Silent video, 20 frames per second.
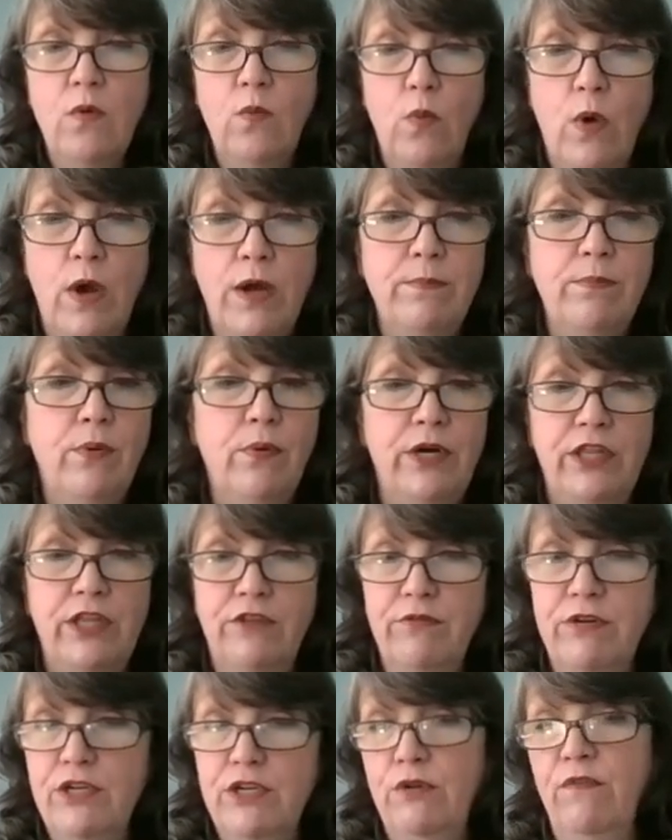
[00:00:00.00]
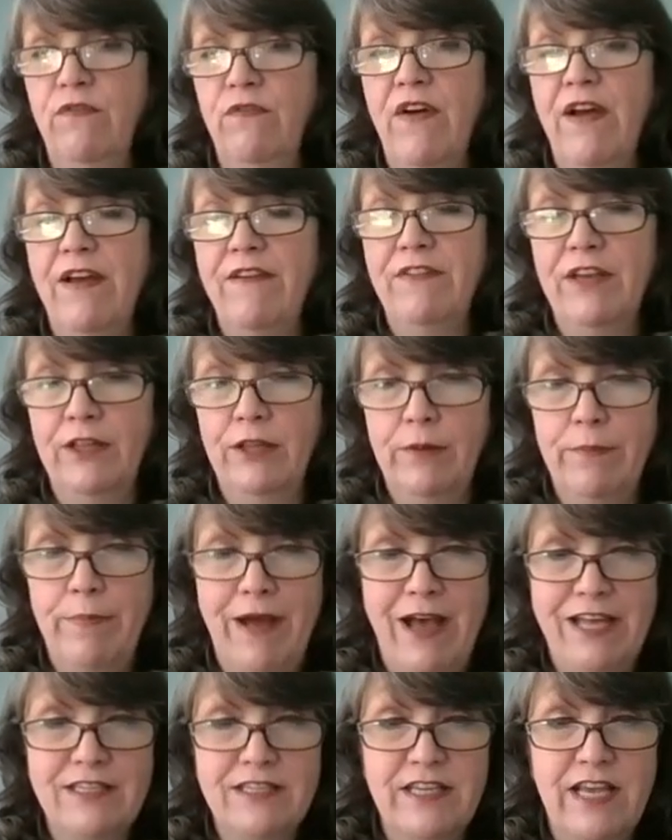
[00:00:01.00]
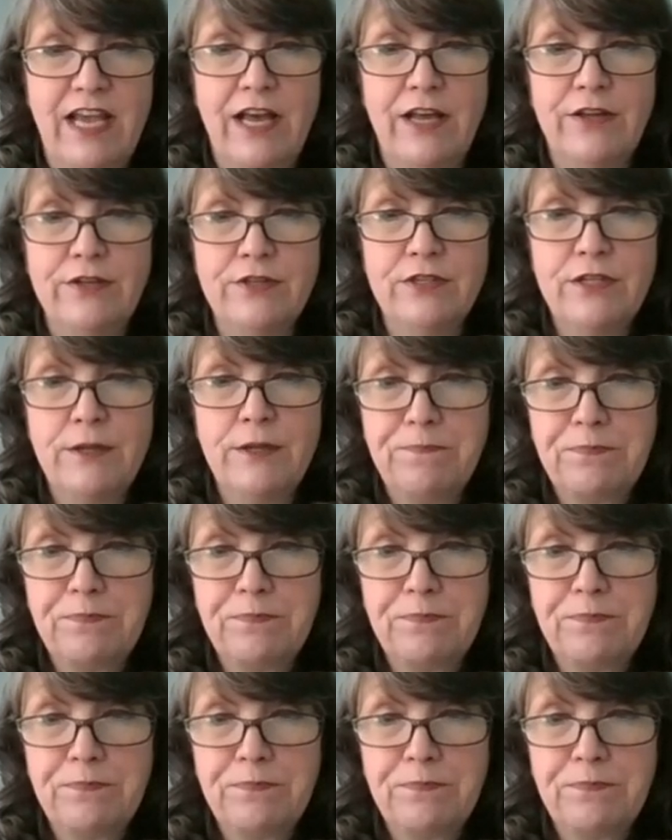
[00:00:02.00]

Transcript: 101.325 kilopascals.